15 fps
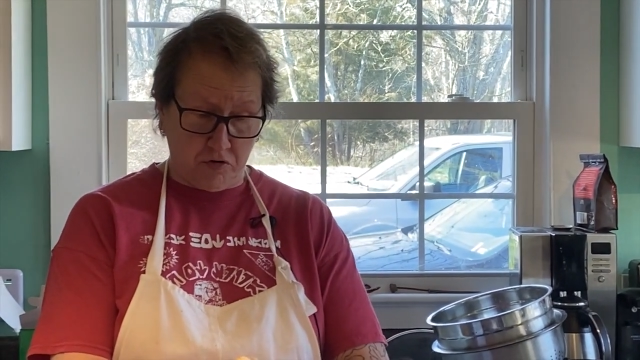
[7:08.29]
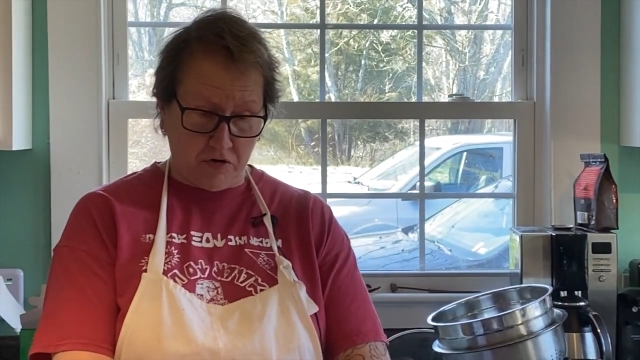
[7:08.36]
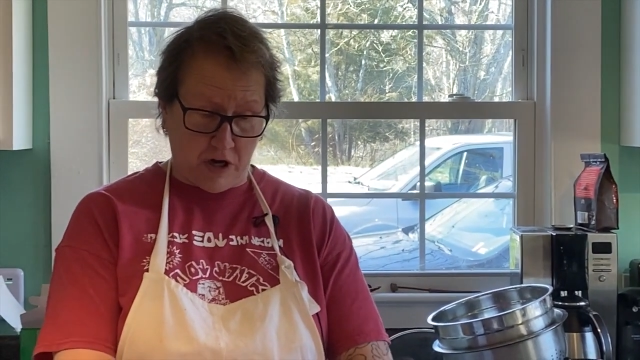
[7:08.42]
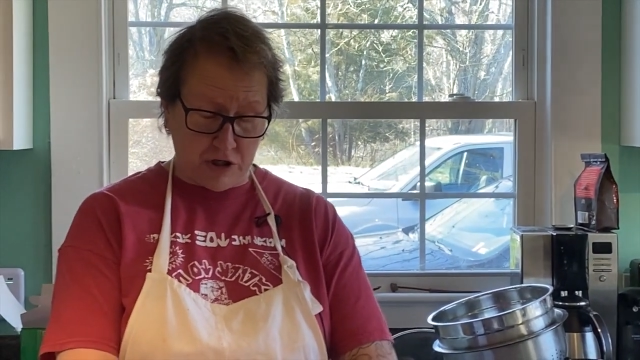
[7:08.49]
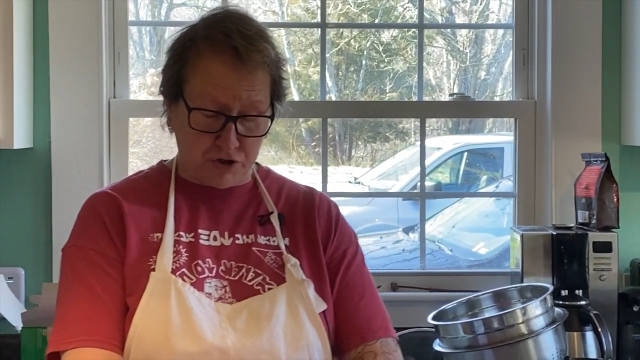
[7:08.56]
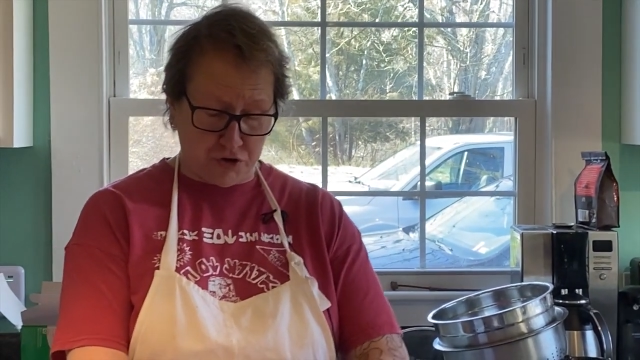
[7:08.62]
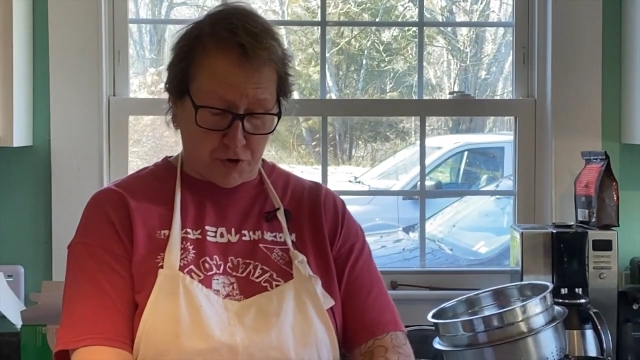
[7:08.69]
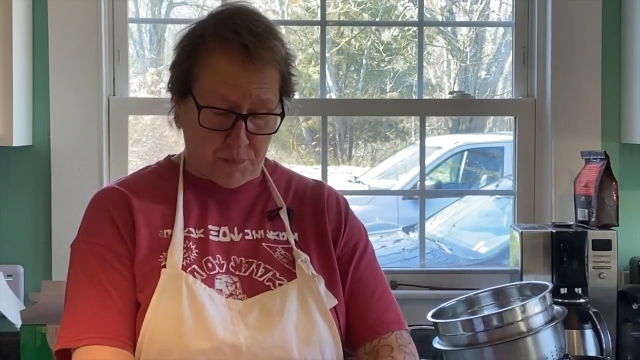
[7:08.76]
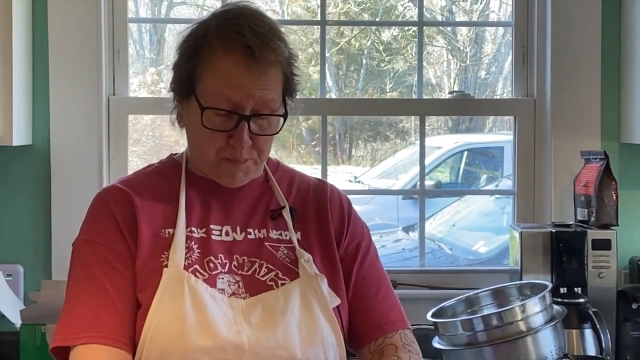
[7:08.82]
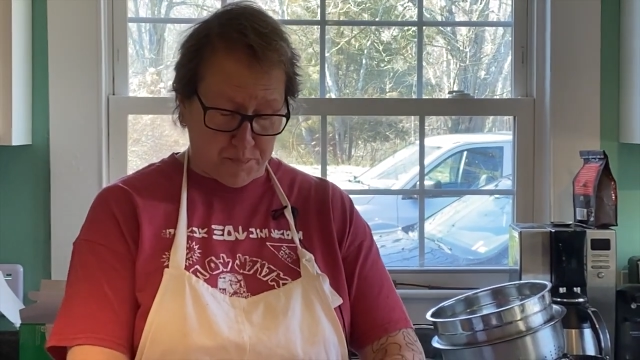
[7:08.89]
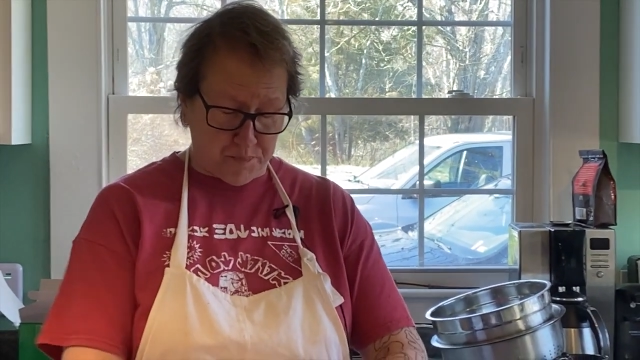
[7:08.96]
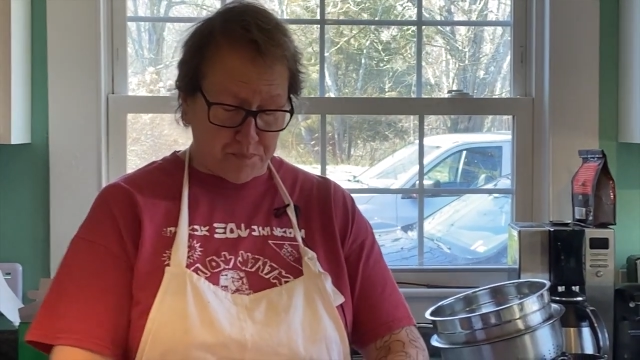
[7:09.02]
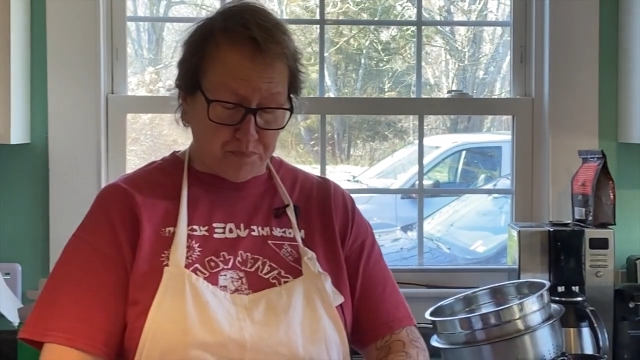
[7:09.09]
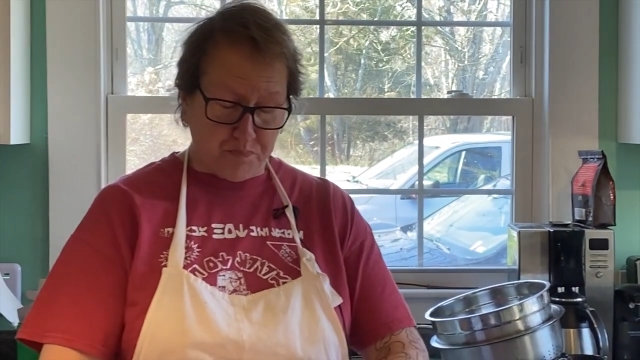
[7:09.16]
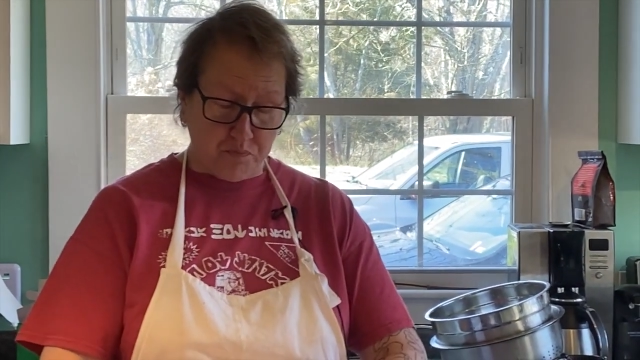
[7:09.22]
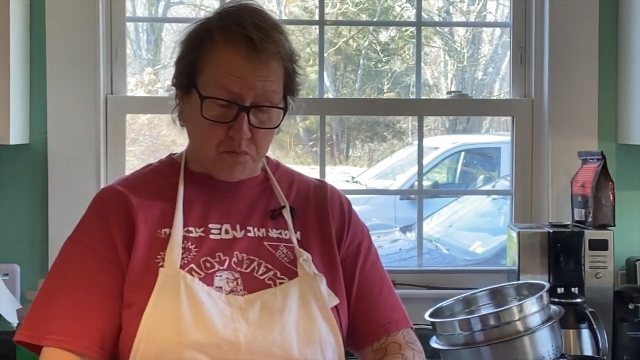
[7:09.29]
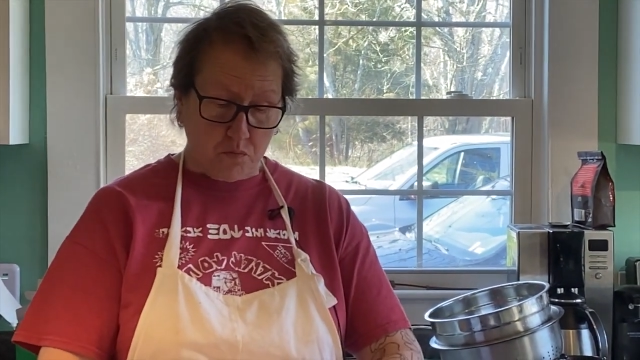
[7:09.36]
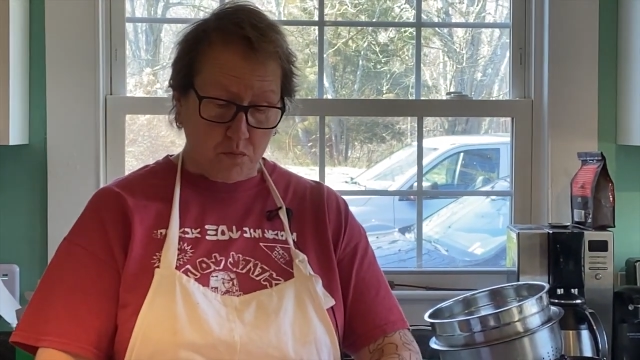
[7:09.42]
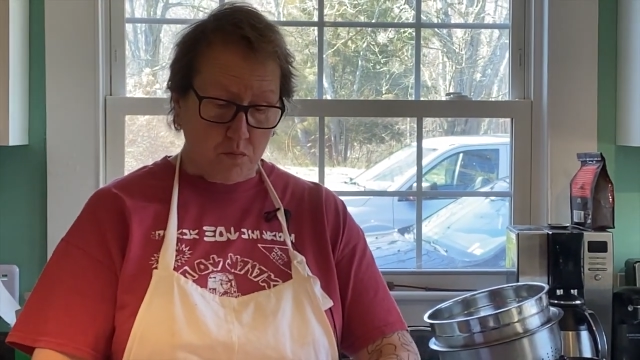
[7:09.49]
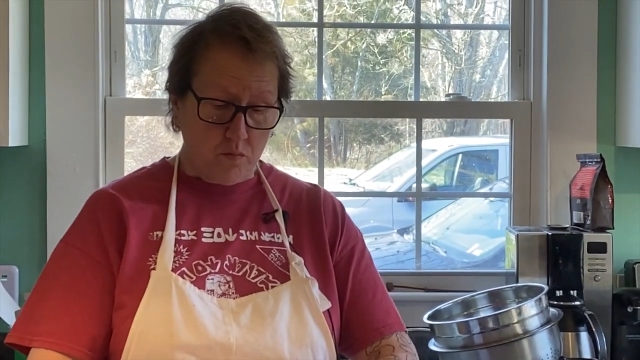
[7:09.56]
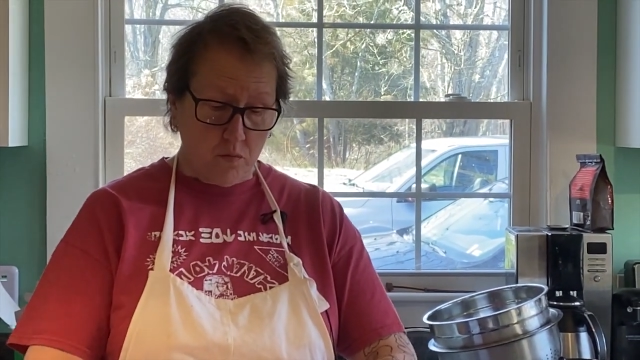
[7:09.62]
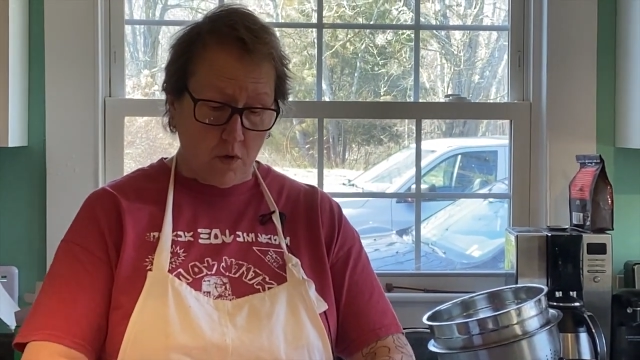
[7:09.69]
little texture.
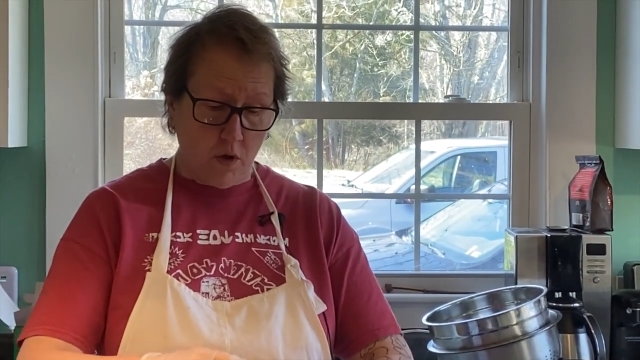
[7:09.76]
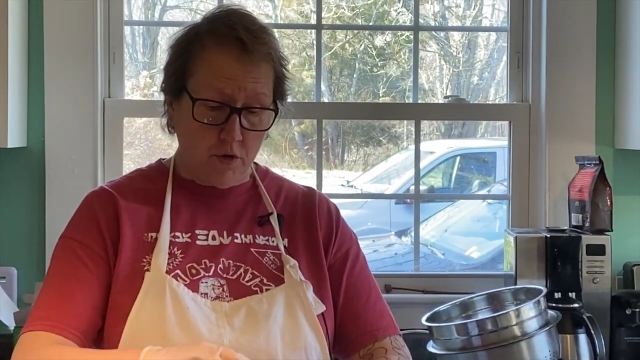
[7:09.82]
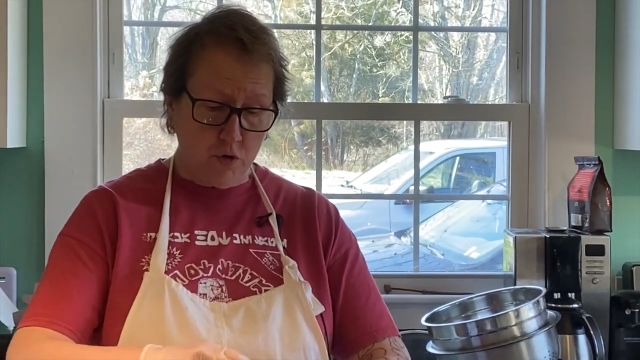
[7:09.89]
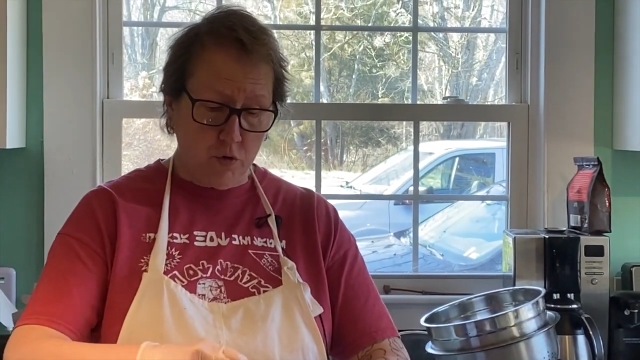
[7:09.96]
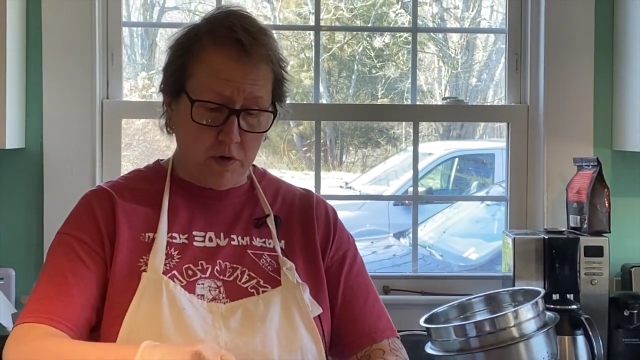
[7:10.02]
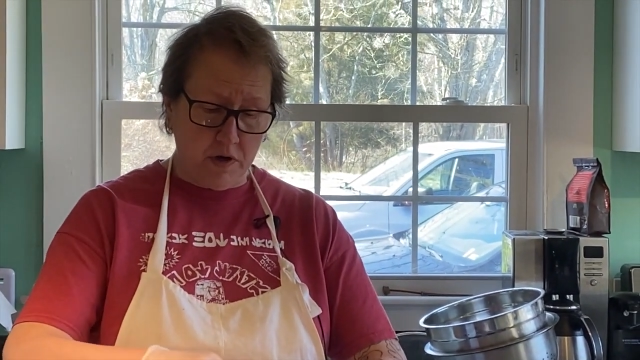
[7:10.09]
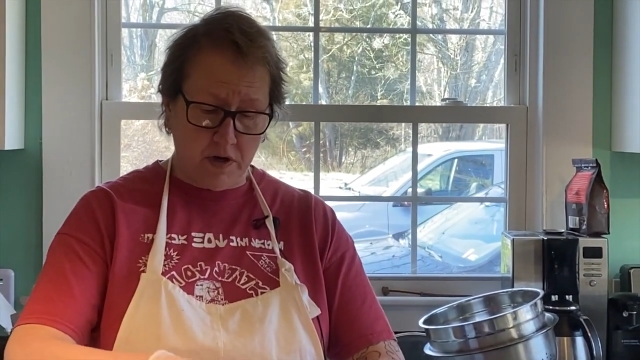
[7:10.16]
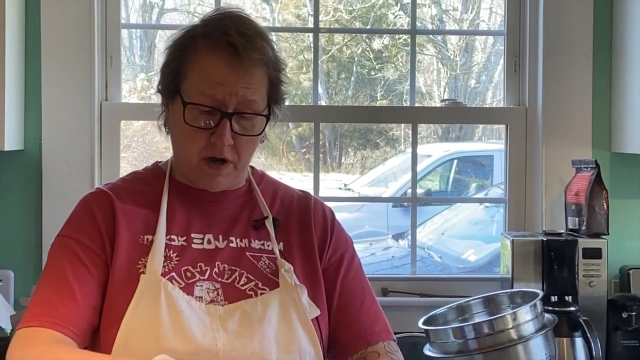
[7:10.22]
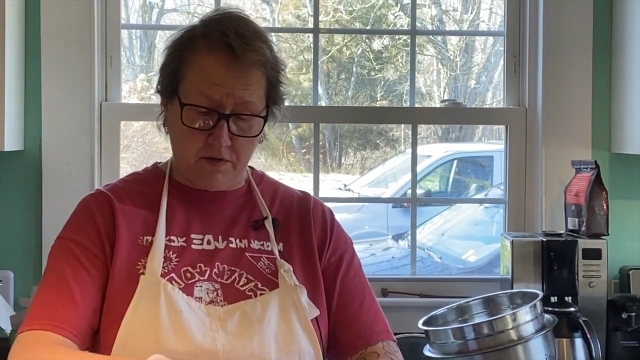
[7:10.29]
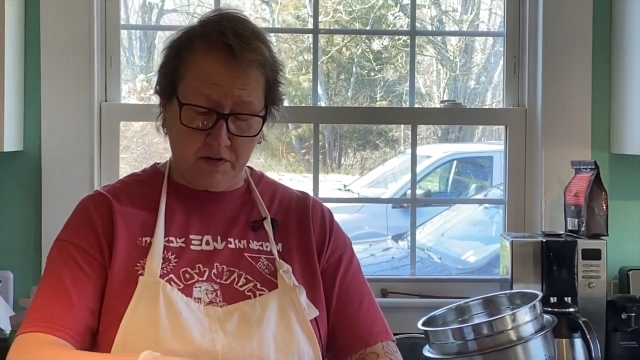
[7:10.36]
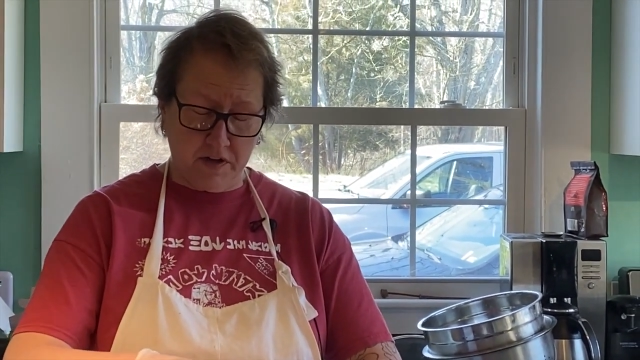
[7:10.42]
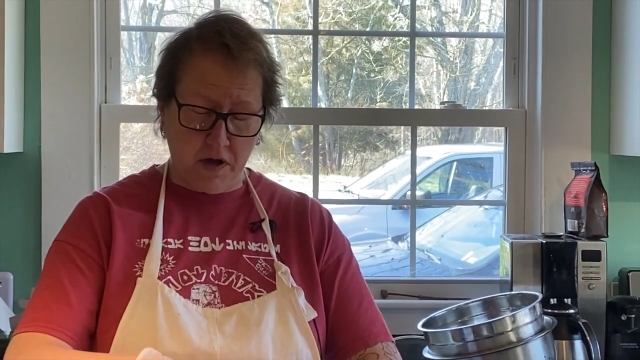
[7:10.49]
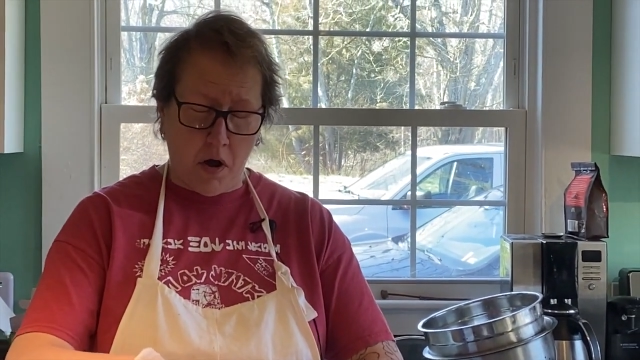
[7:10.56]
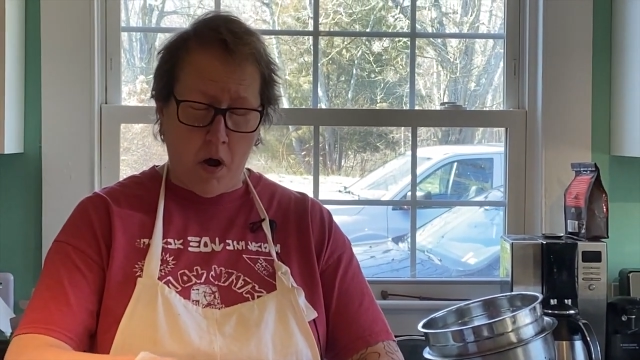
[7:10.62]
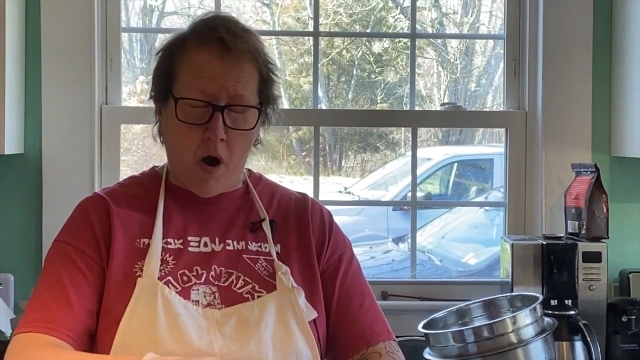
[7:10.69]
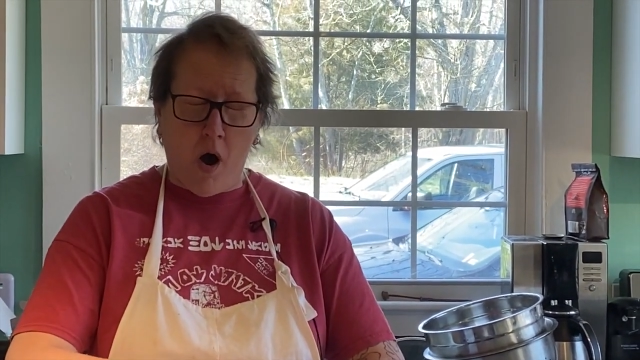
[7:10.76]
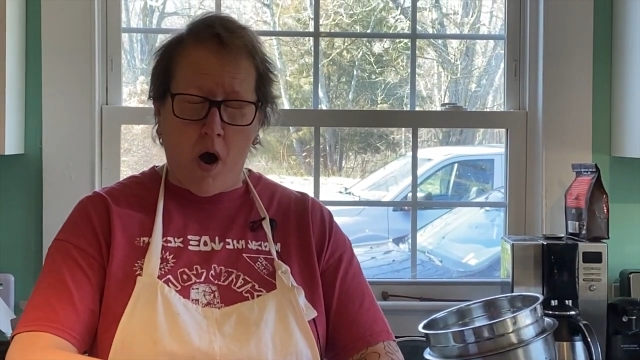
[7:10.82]
You can definitely